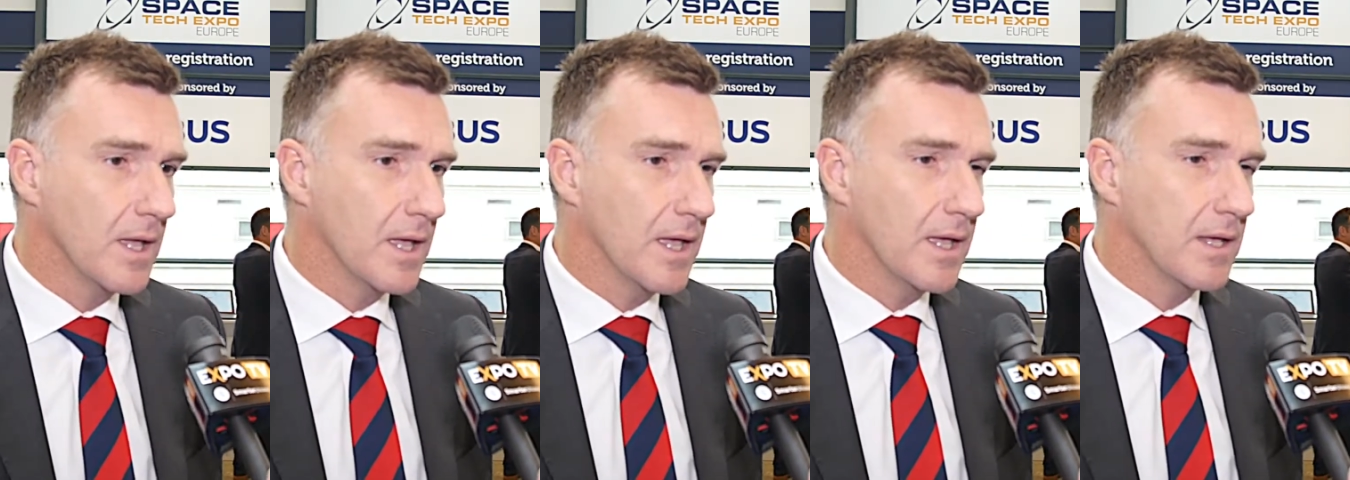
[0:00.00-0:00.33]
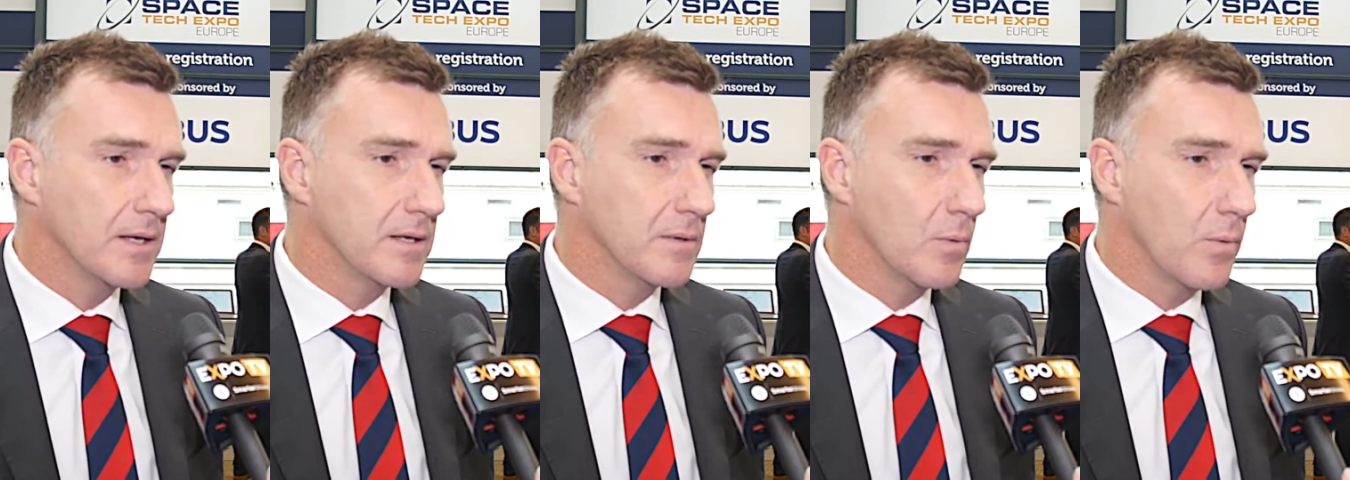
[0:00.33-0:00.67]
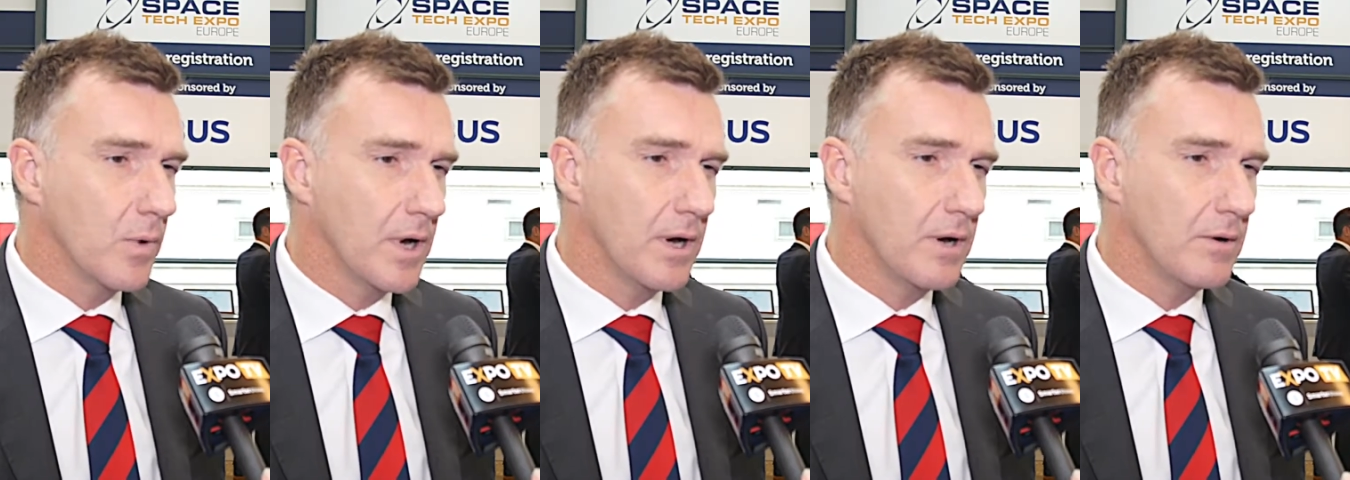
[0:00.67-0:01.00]
And
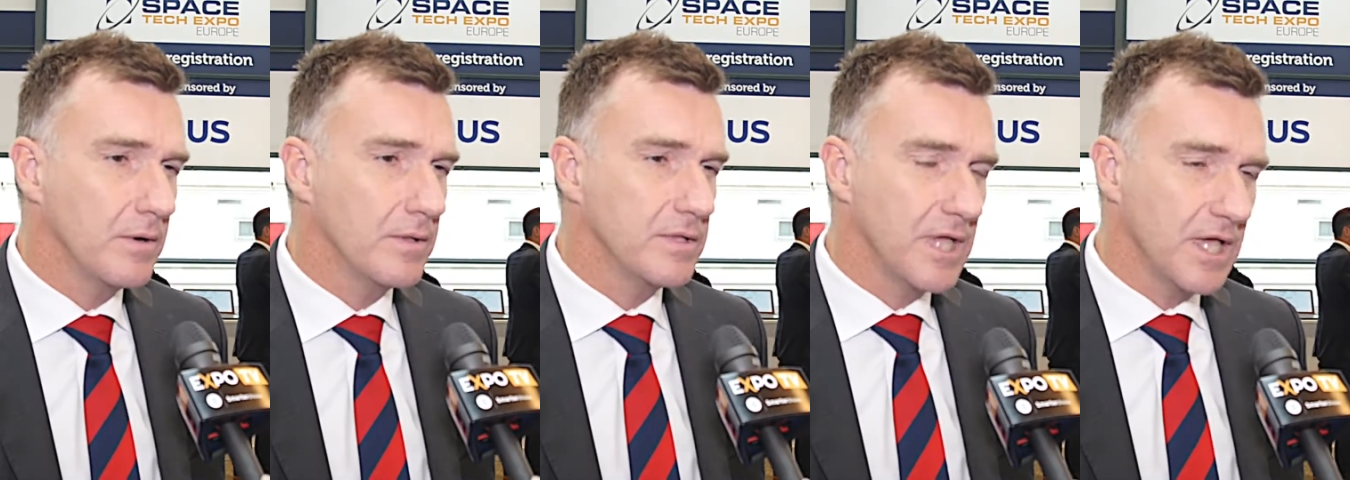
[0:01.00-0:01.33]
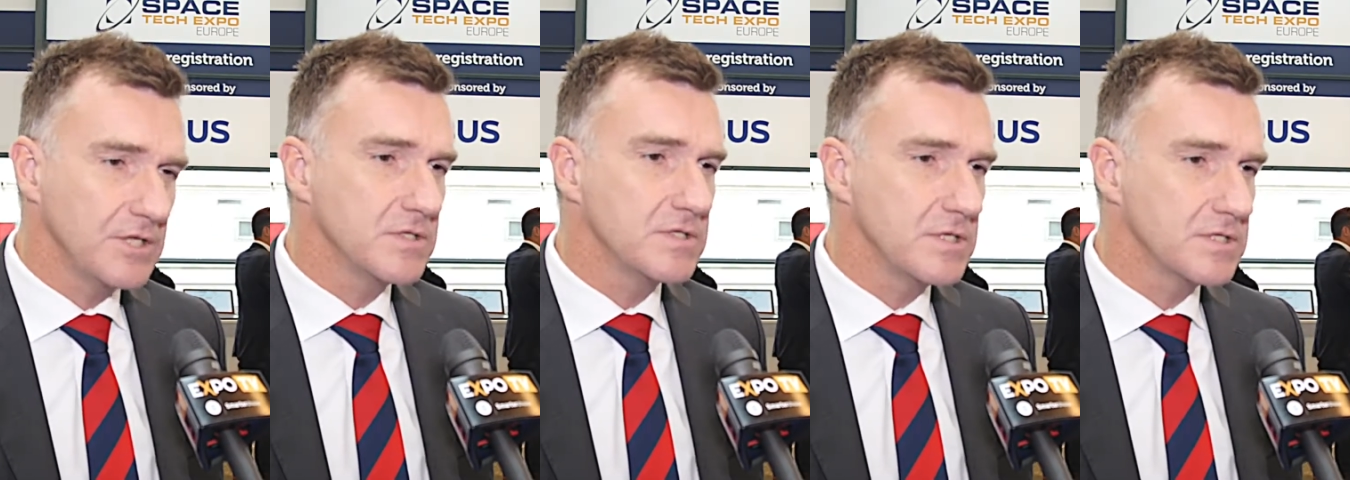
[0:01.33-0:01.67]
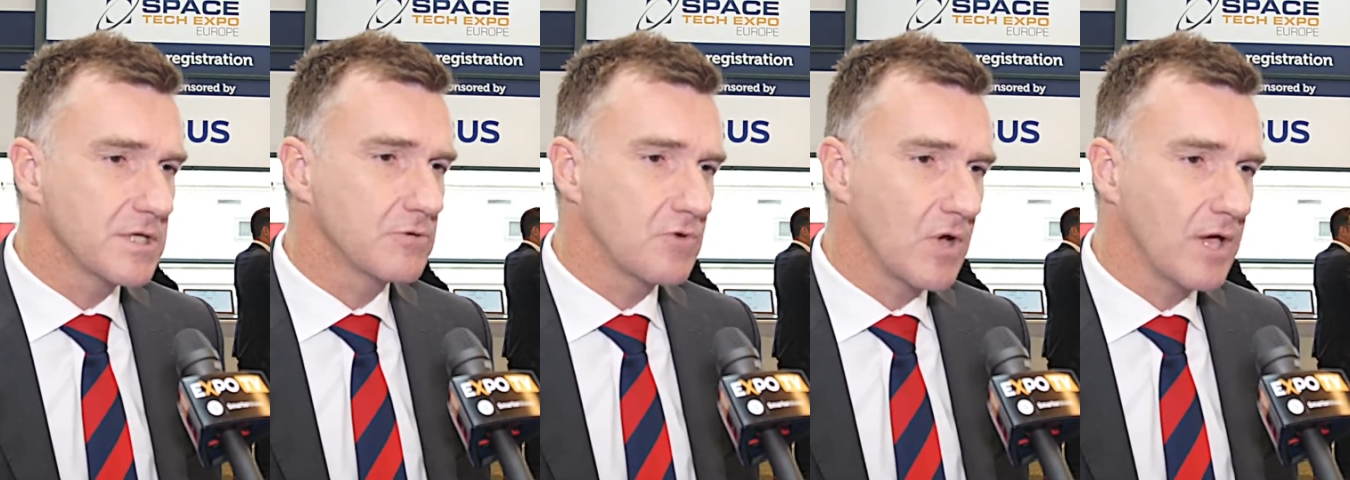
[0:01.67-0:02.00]
where the
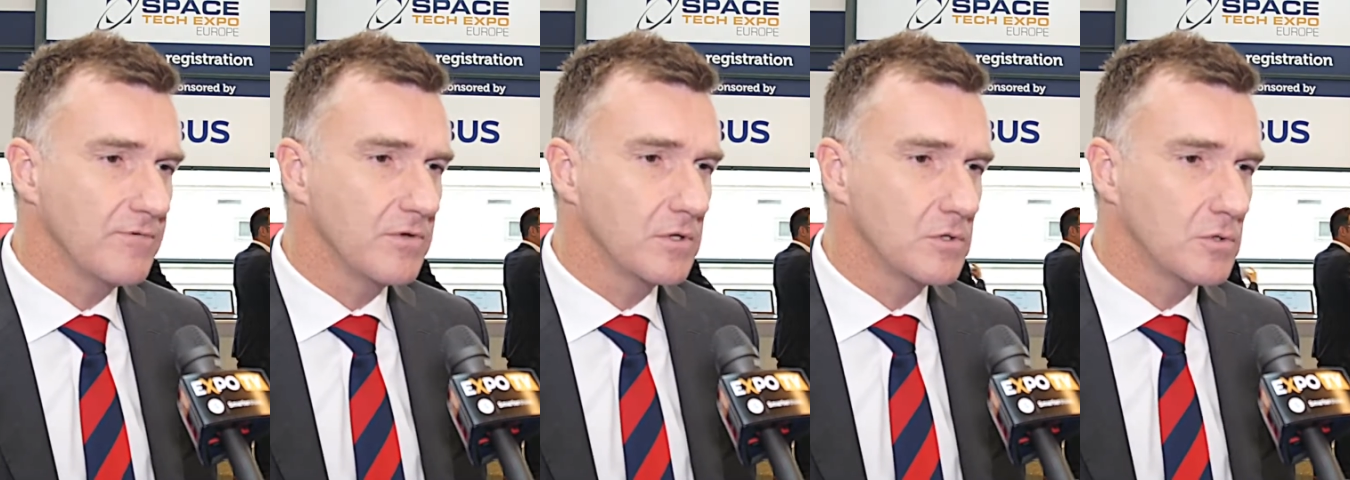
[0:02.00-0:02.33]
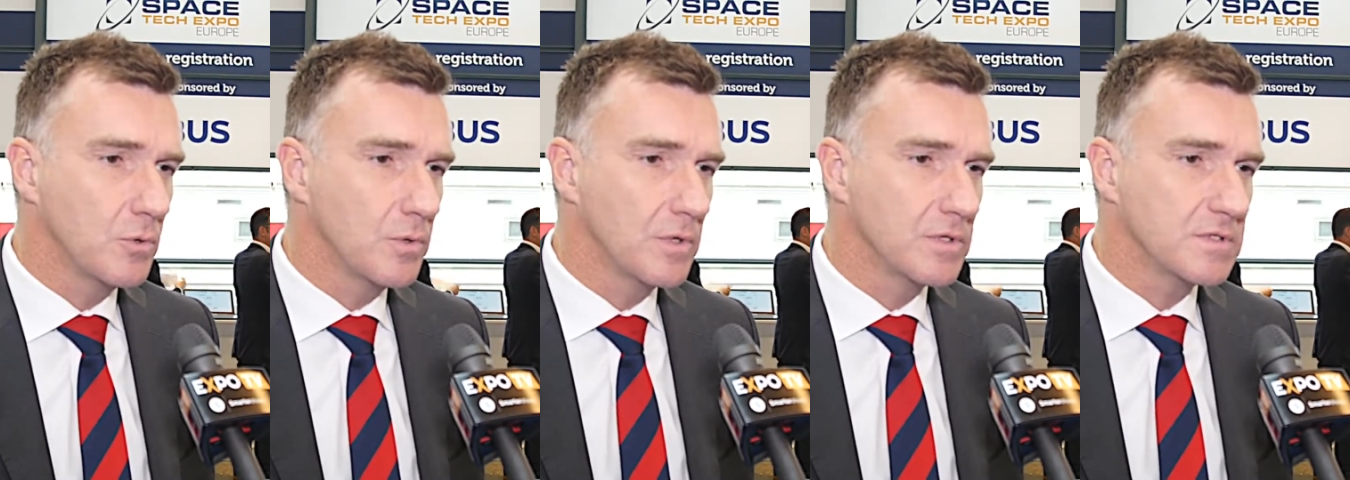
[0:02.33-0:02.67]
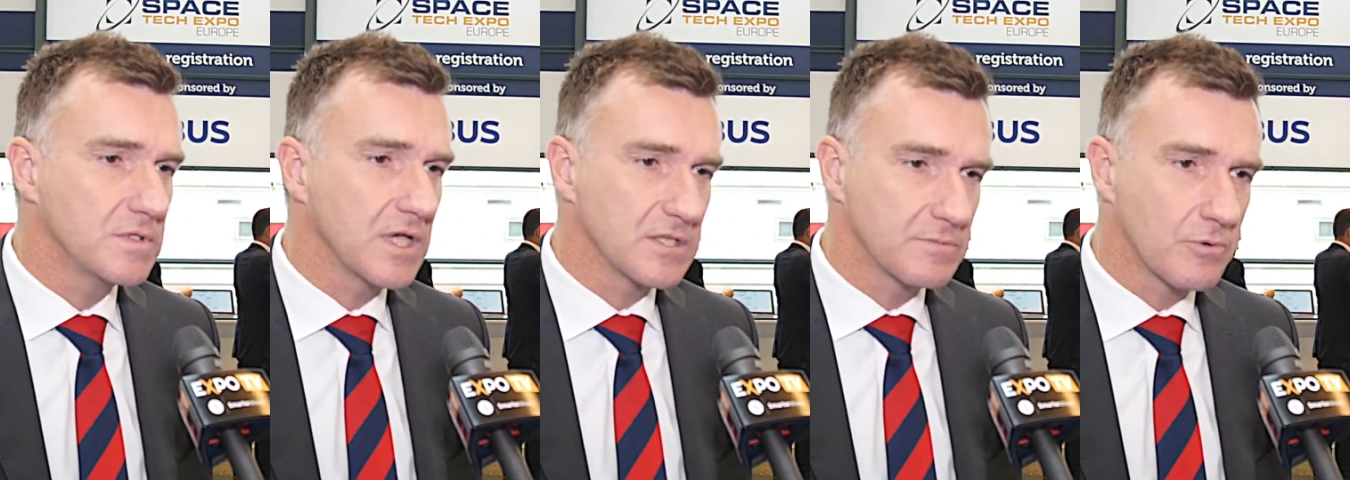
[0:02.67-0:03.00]
agencies are driving
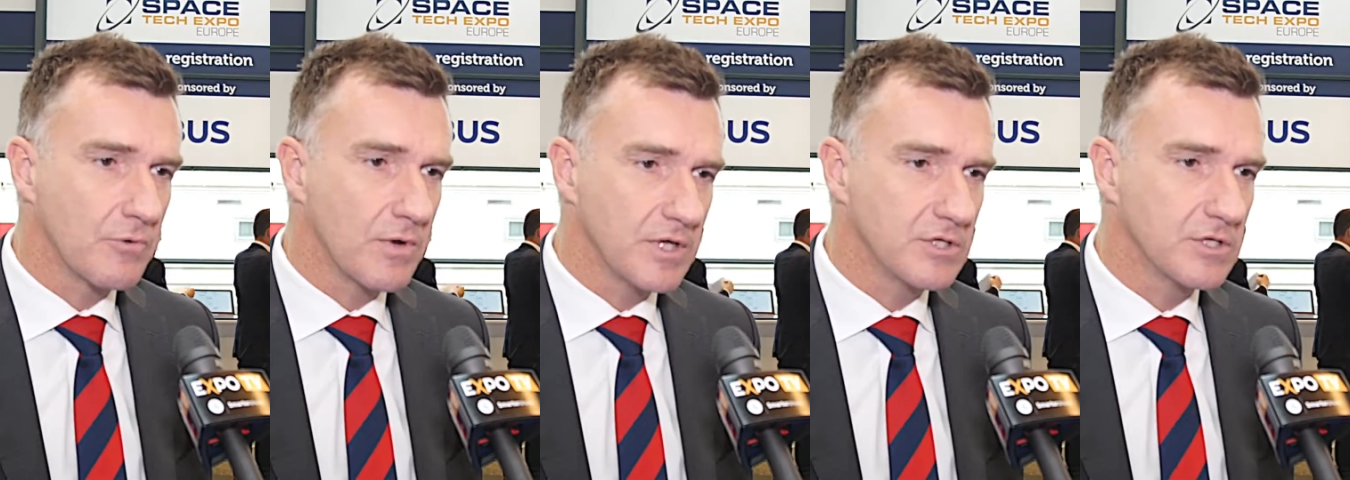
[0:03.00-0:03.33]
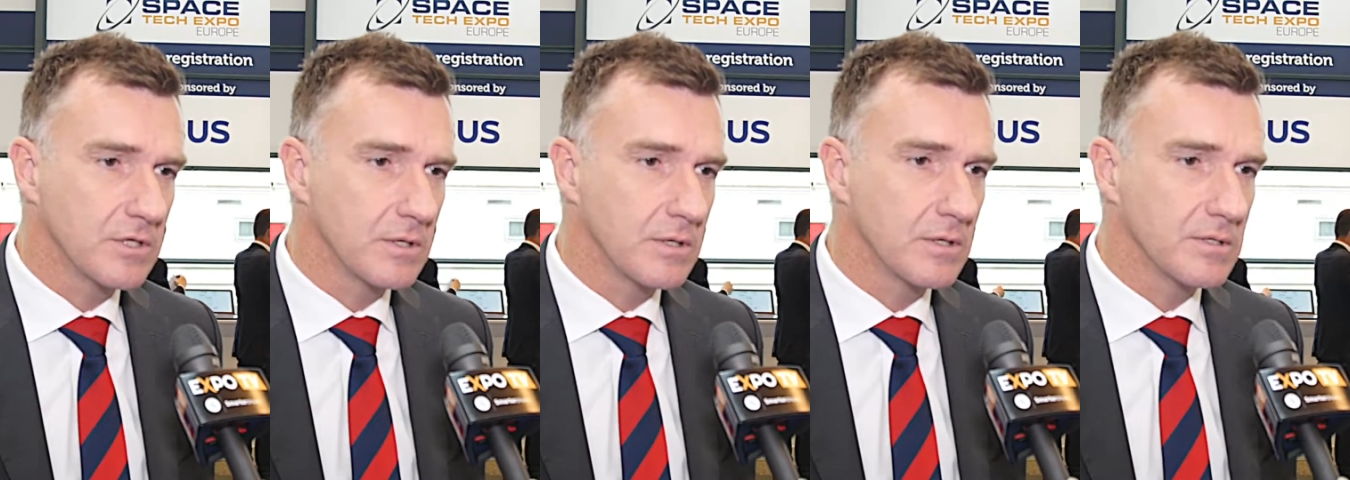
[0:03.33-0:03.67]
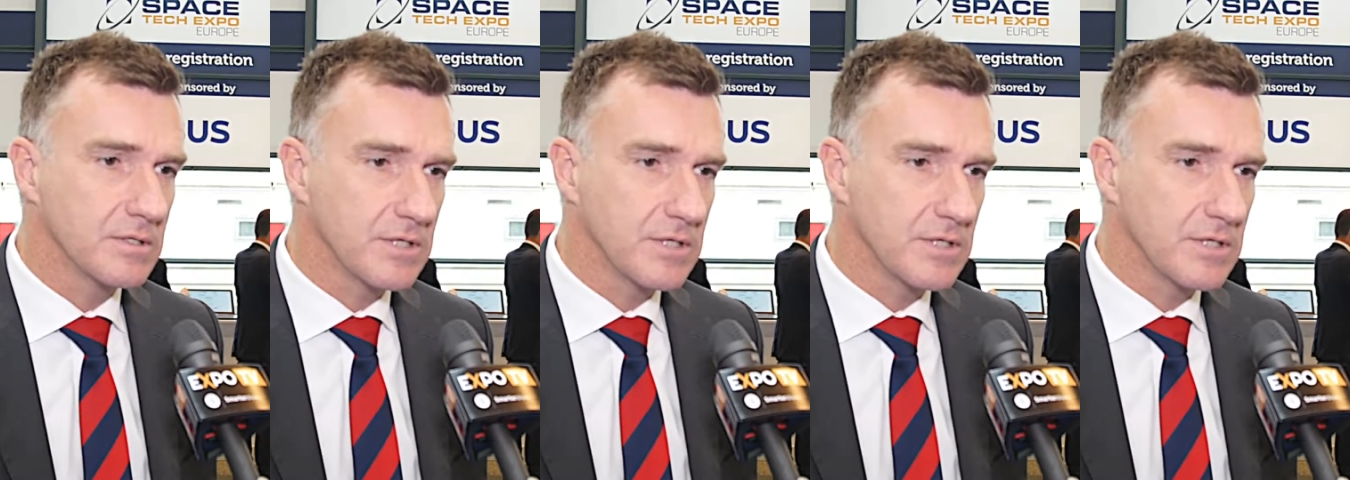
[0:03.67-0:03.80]
towards exploration